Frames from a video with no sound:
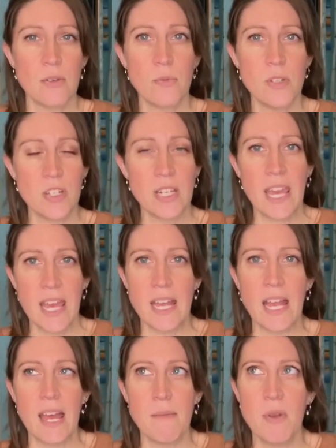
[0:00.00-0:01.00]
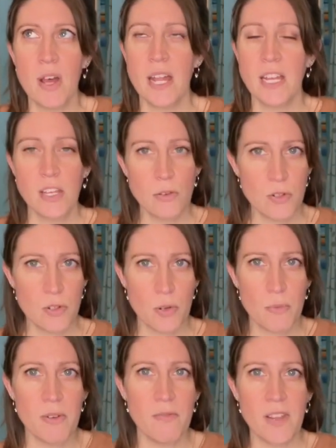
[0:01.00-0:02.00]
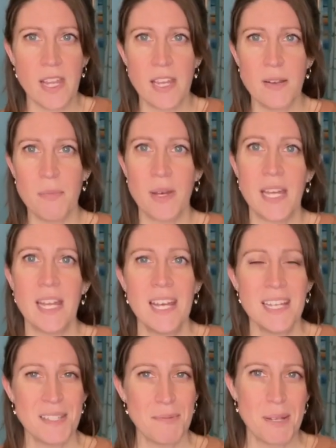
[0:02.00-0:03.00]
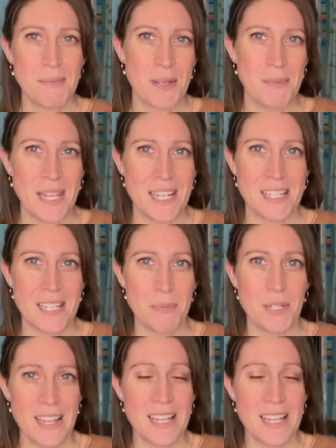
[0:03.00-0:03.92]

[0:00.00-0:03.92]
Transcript: which again, I'm not a huge dolman fan, but sometimes I'll make an exception,